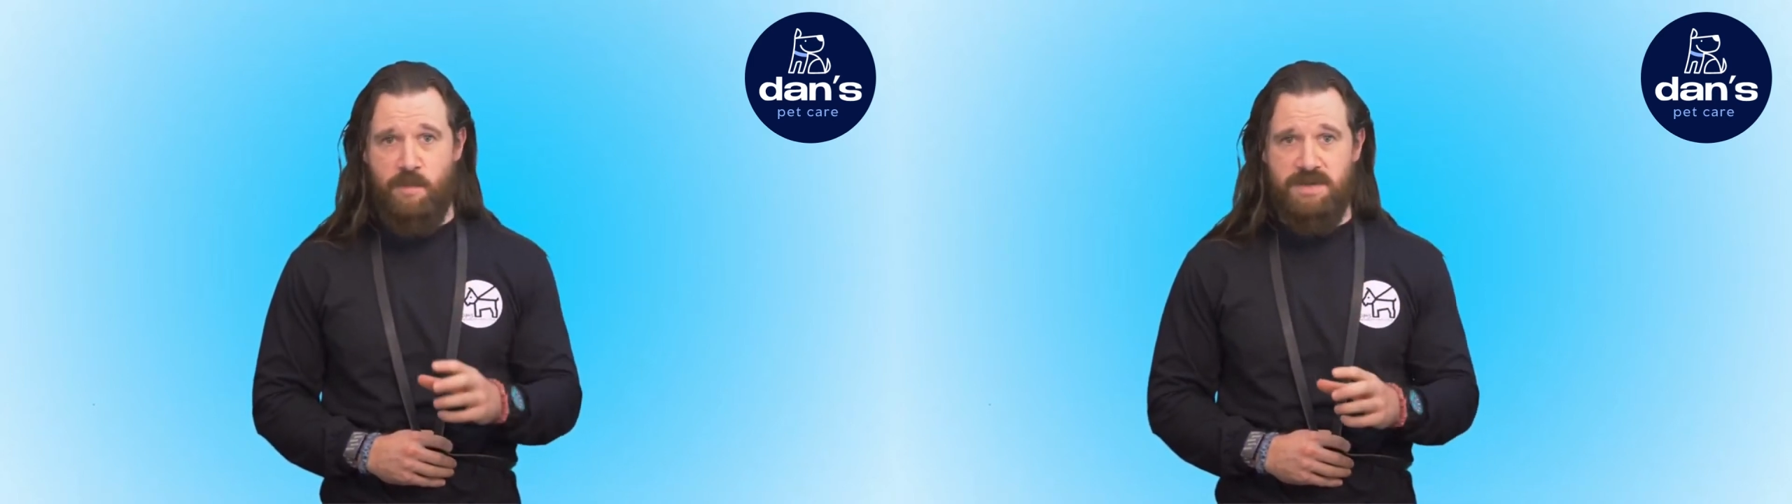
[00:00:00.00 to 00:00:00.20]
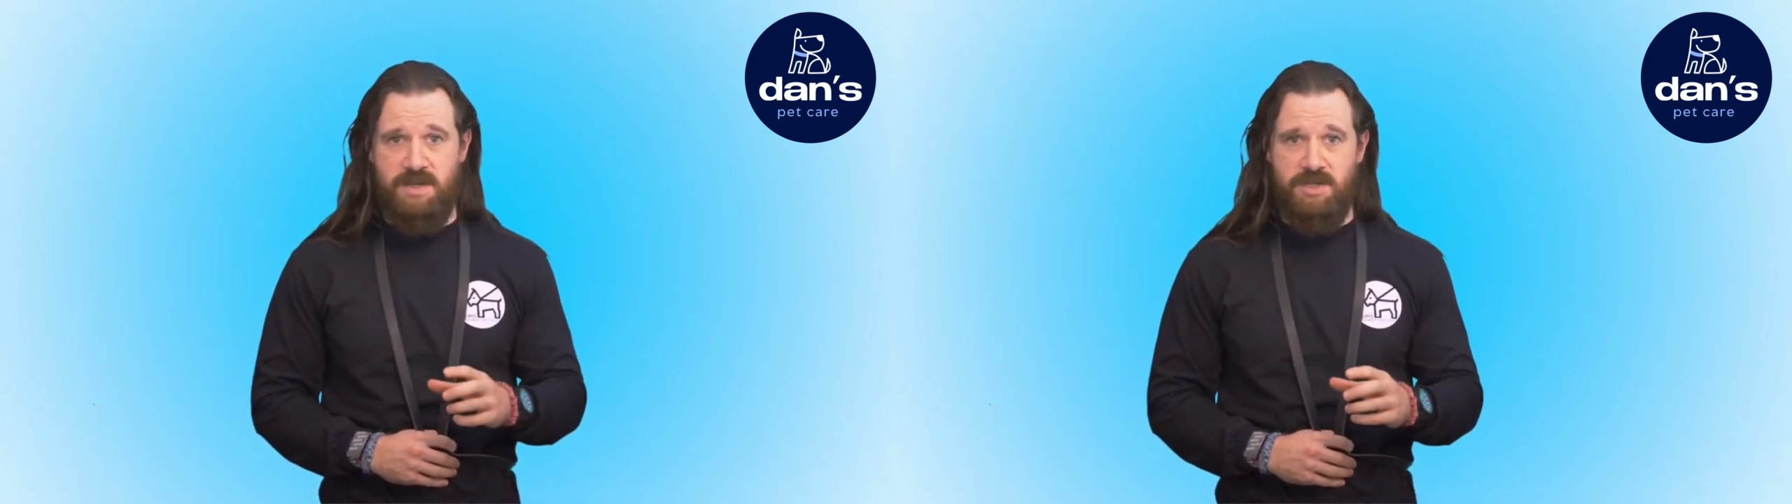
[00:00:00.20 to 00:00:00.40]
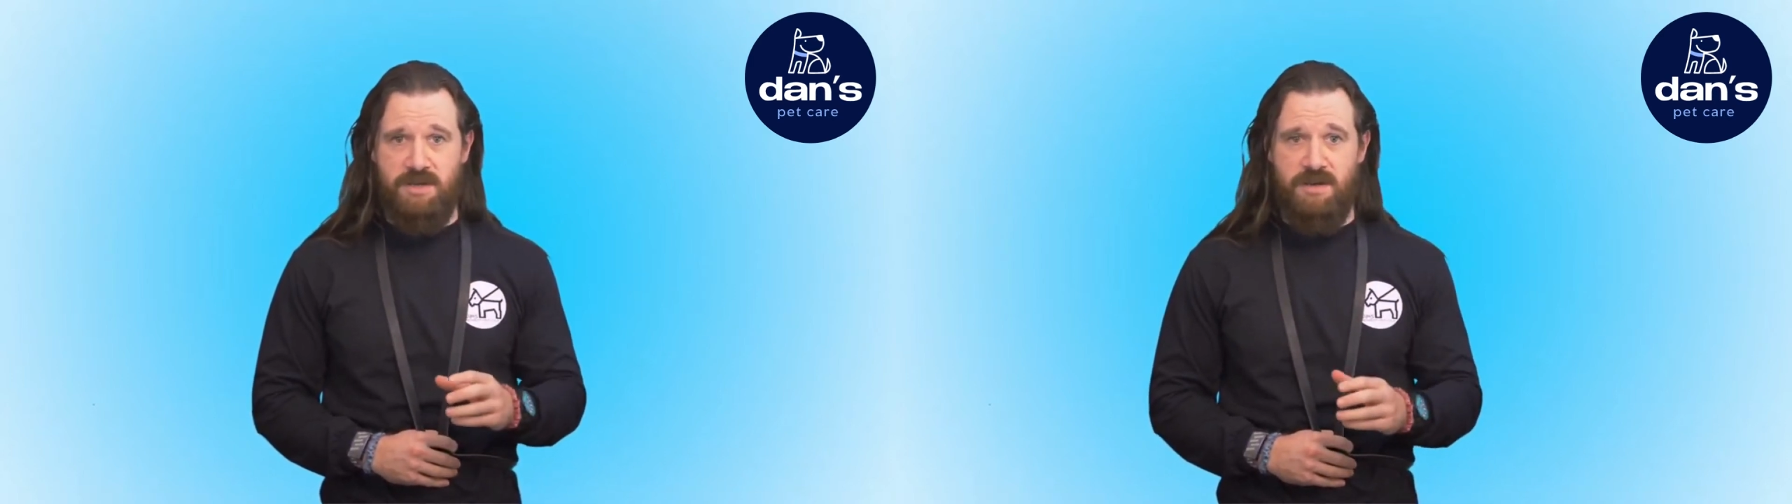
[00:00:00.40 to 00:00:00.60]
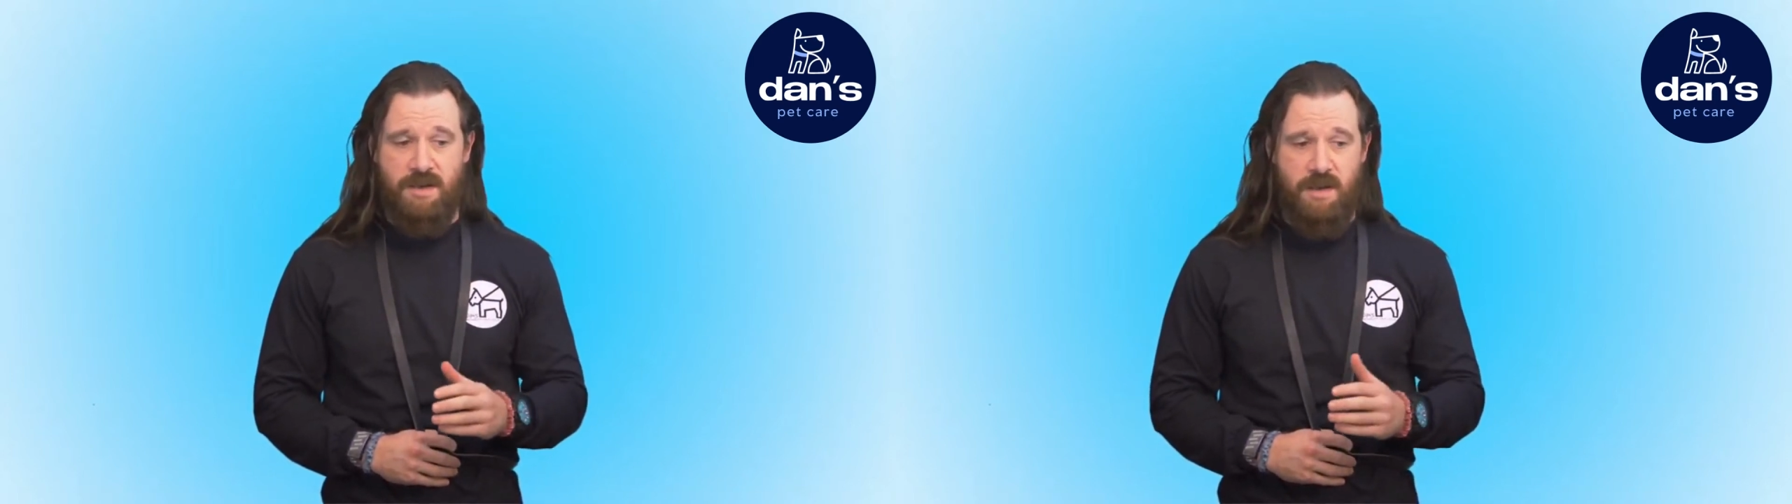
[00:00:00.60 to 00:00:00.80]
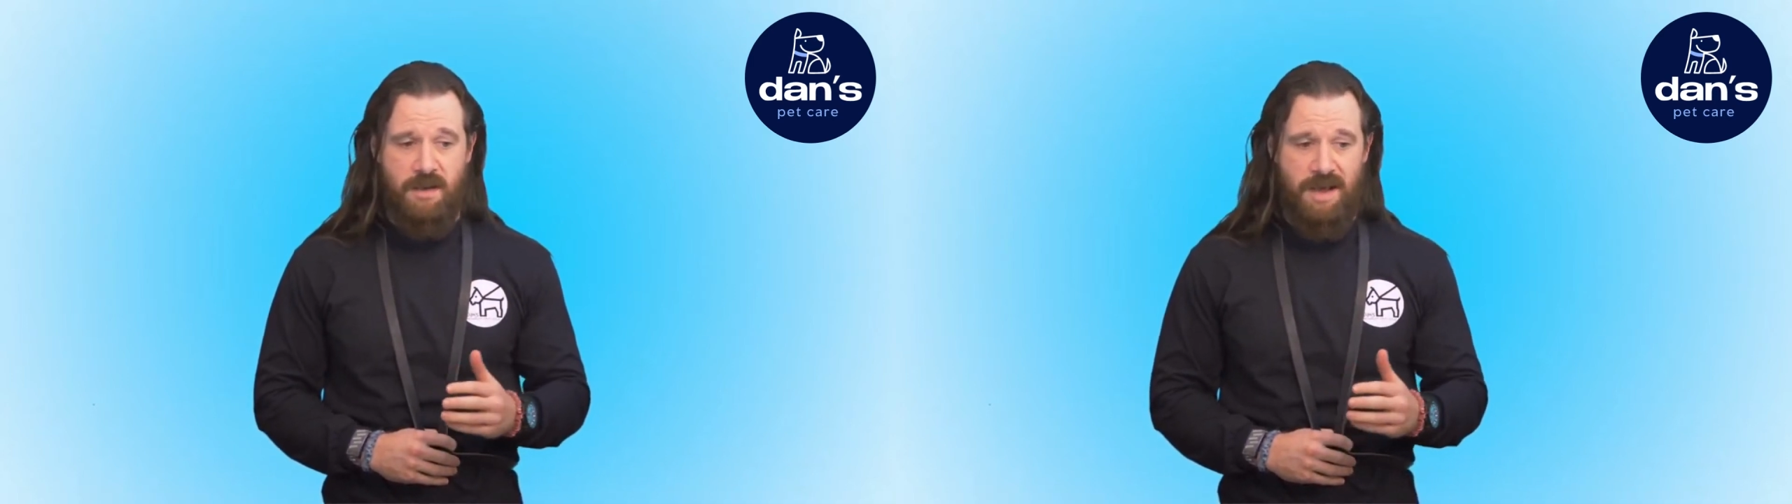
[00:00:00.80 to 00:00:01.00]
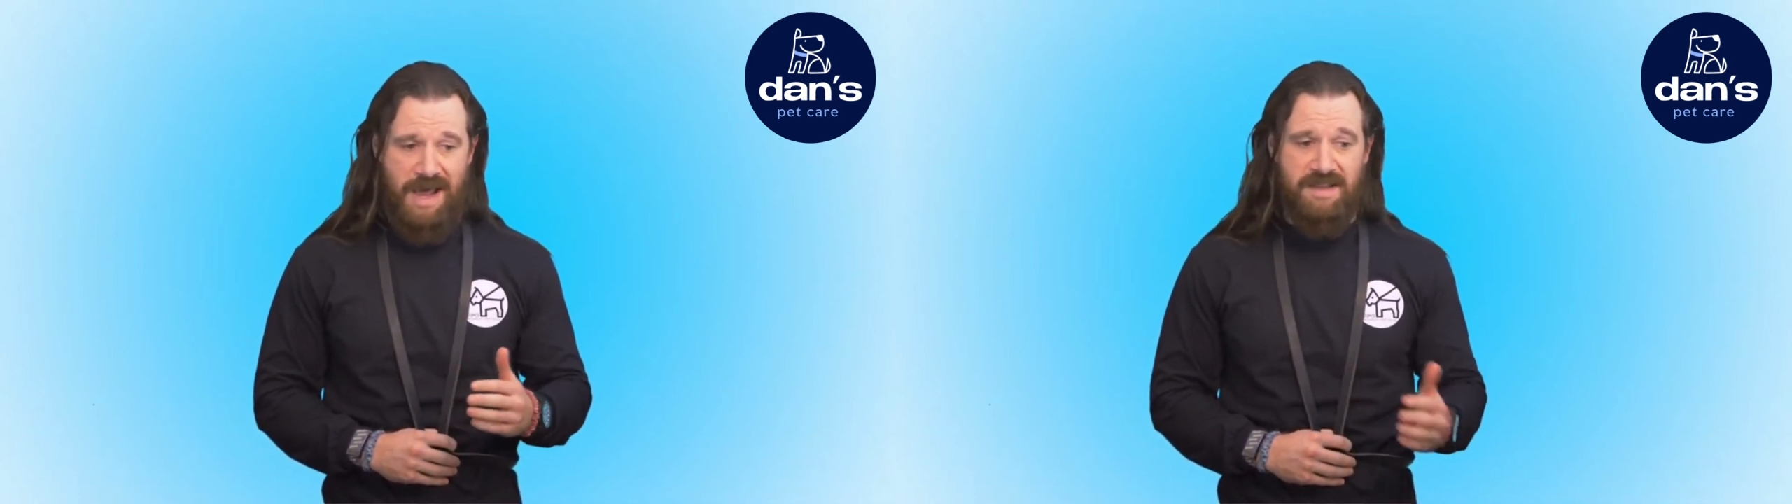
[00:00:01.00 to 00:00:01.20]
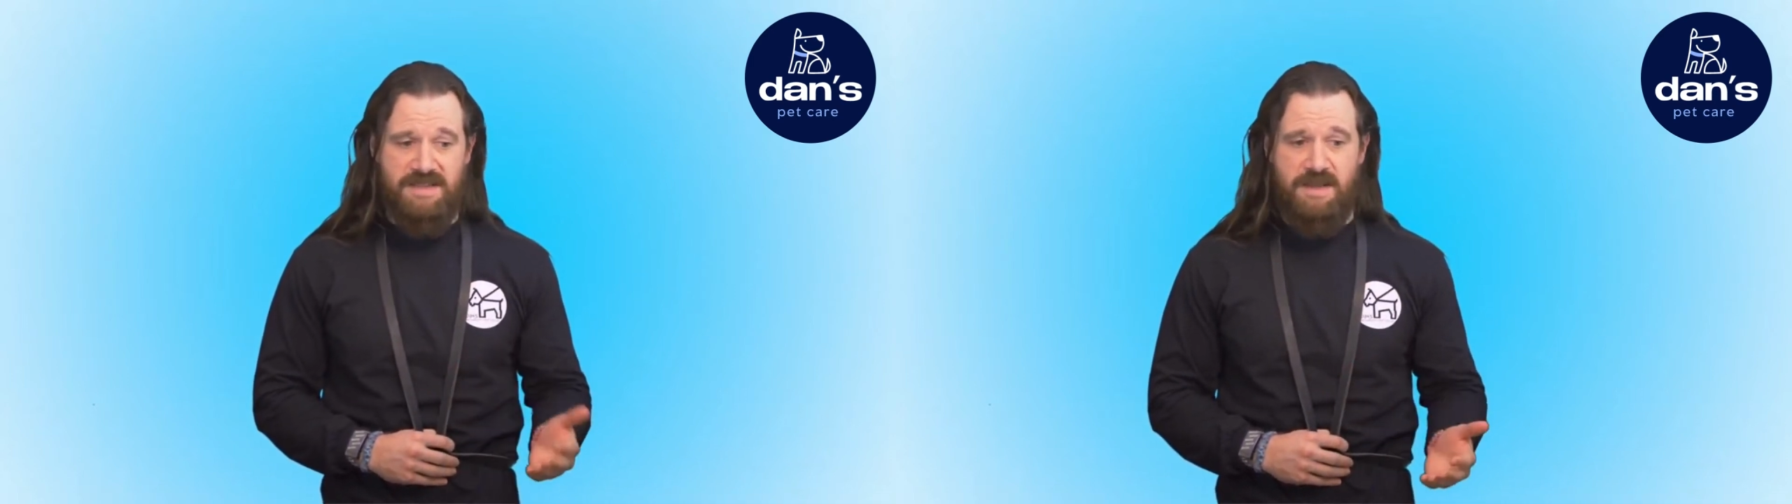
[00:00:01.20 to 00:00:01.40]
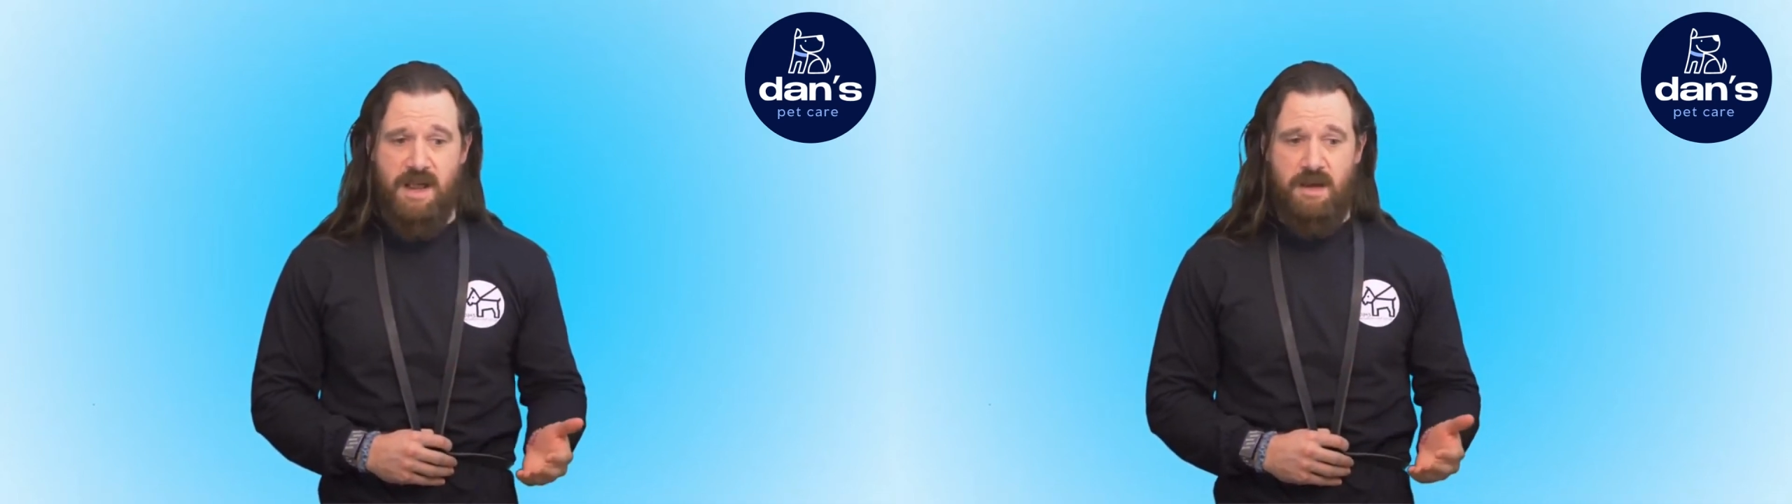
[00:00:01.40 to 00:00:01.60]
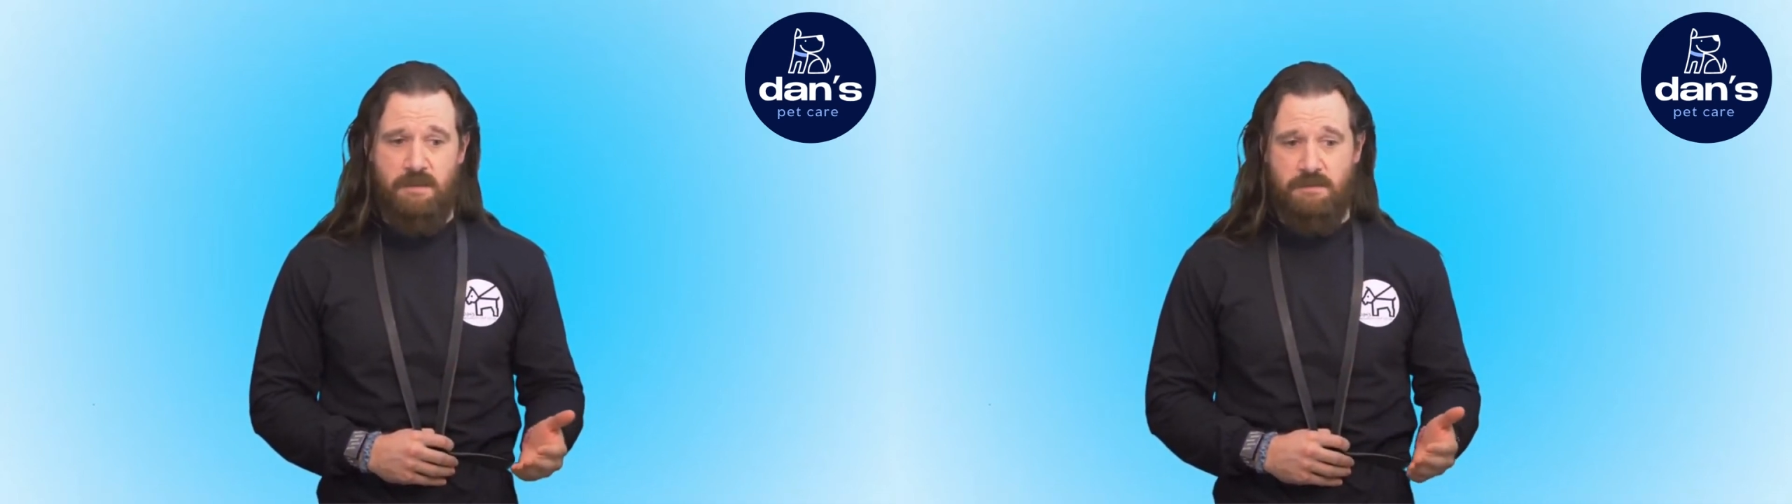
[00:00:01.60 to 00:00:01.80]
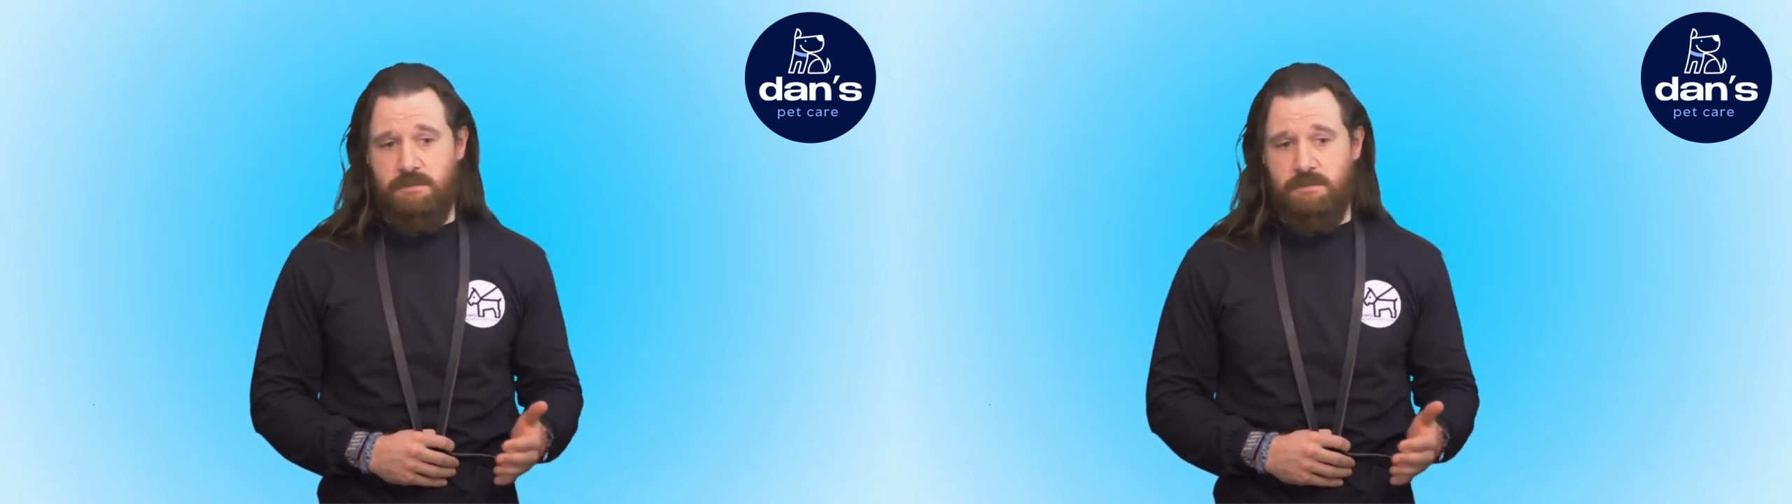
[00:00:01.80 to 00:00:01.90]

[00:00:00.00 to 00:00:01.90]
position and staying